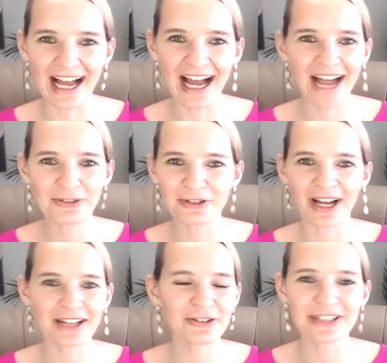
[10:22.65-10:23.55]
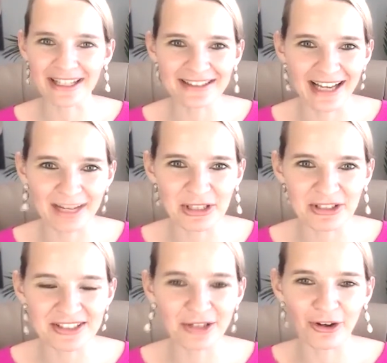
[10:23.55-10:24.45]
I don't get that,
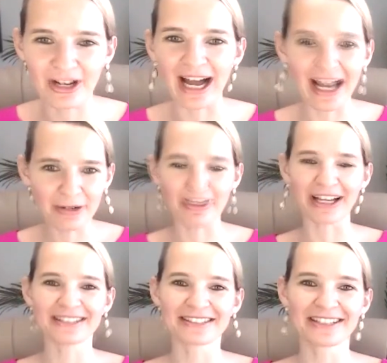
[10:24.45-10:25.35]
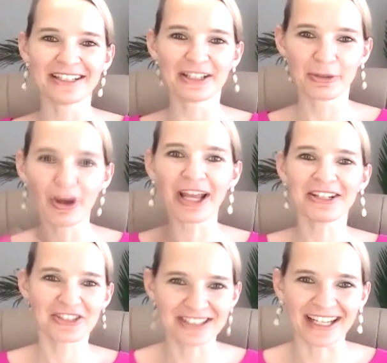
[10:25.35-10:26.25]
because the longer I wait, the more
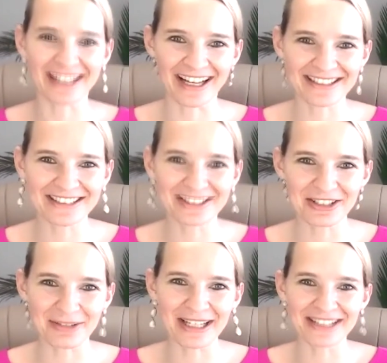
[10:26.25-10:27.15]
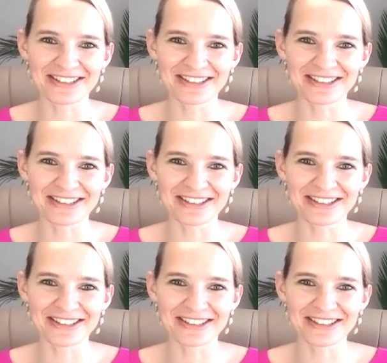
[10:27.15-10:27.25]
anxious I get. You know what I mean?